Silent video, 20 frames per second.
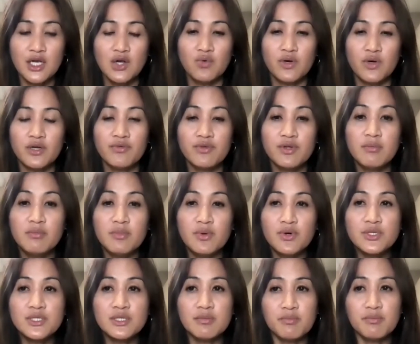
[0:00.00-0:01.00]
One of the
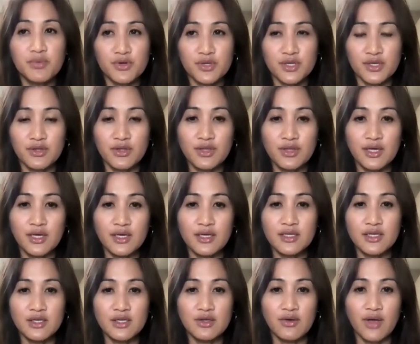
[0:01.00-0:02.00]
most important things
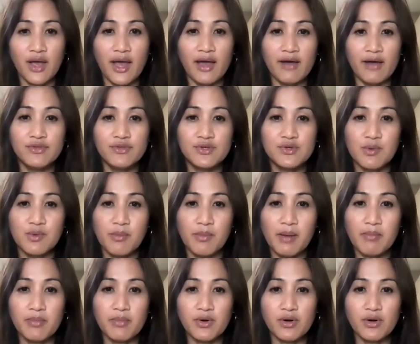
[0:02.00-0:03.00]
that you have to
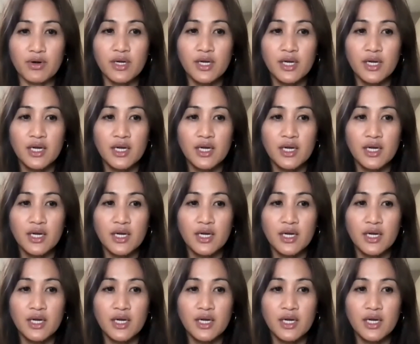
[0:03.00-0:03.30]
remember